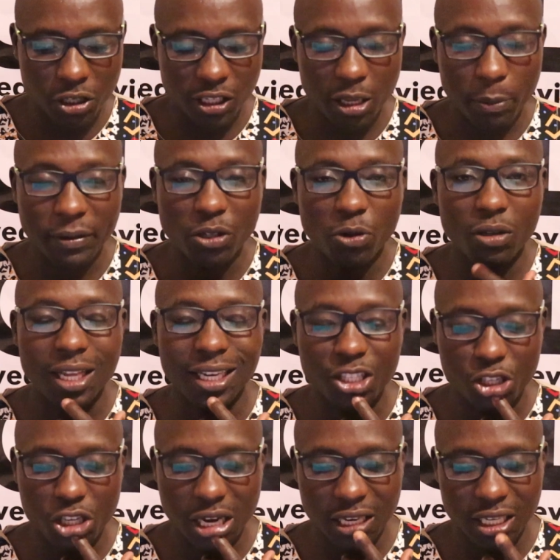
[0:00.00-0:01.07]
is the person that
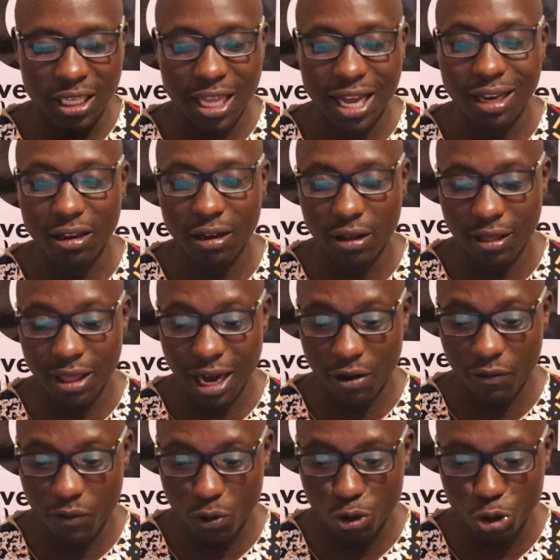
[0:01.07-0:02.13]
shared
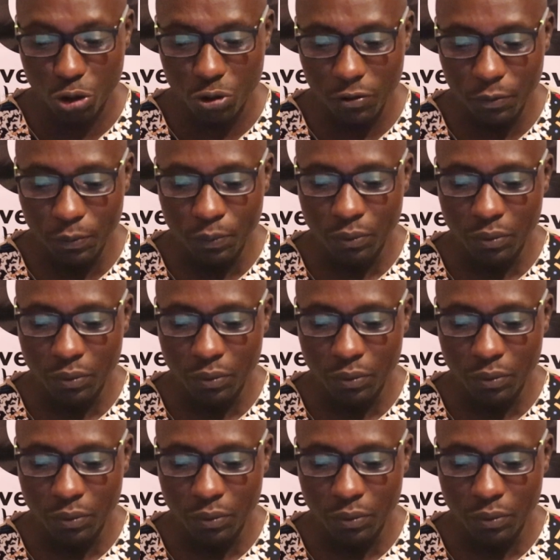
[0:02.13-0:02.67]
that photo.